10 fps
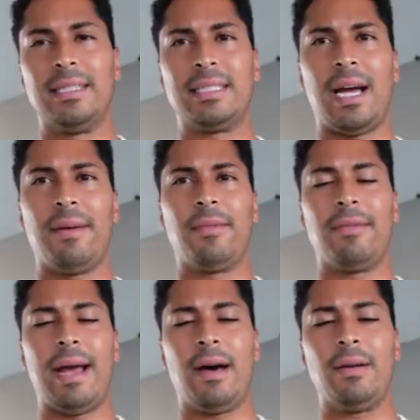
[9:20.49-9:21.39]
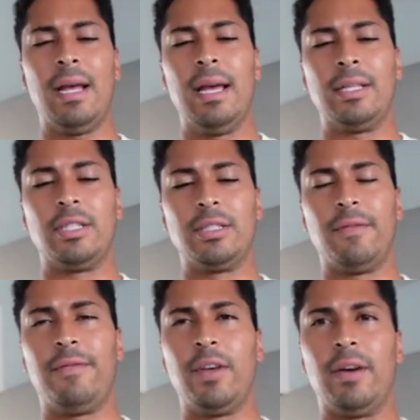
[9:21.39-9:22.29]
this time around,
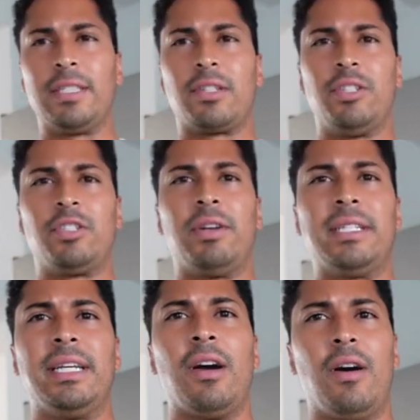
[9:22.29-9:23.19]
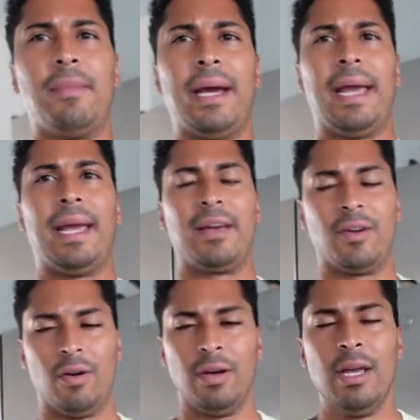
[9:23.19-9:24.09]
doesn't feel as constricting on my
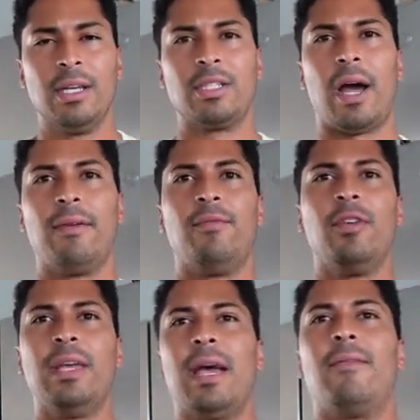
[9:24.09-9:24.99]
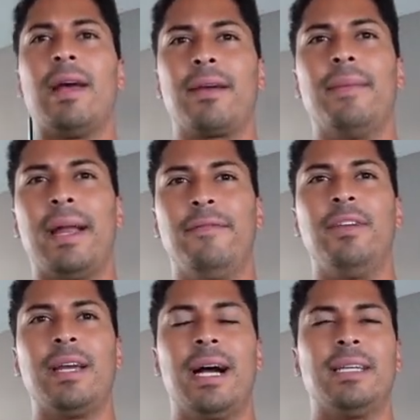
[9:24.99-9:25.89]
ankle. So I'd really recommend, if
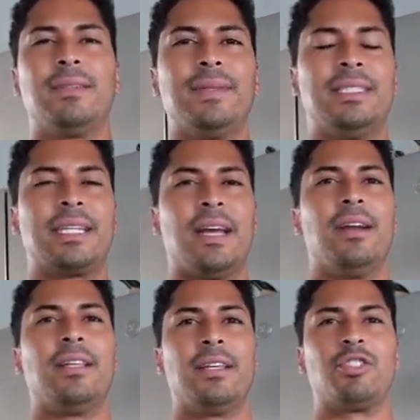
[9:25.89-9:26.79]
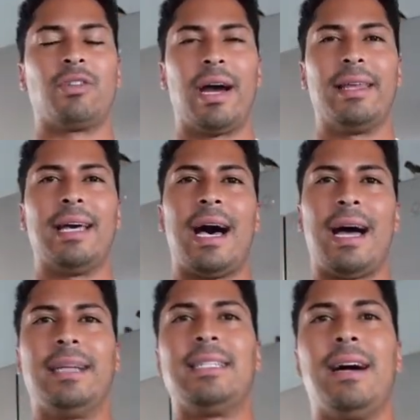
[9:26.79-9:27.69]
you guys have been scared to like try the
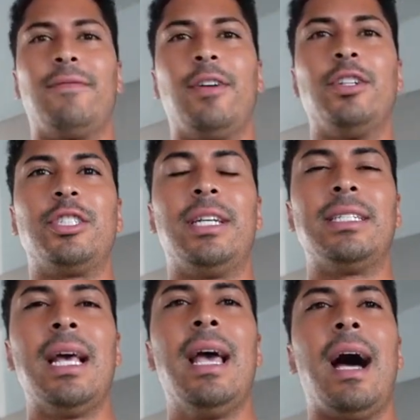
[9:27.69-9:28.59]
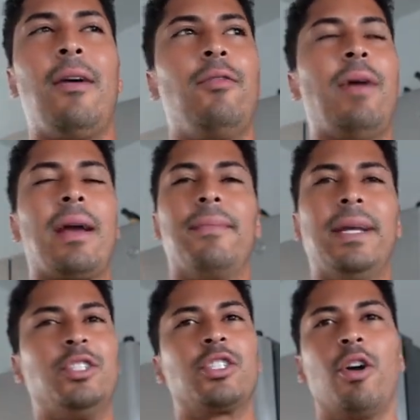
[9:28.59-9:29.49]
high top versions, I would
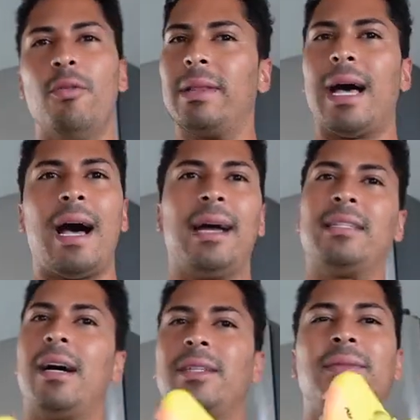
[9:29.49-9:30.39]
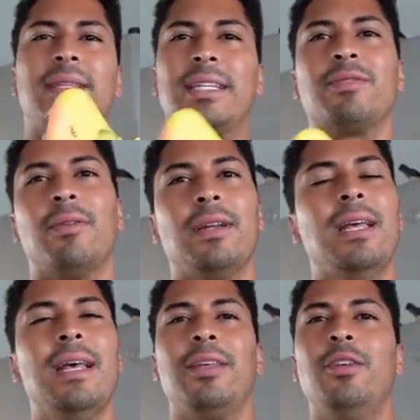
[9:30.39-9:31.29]
recommend just going with the high tops with this one.
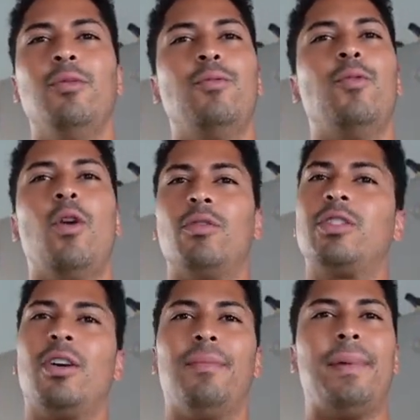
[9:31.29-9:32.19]
You won't turn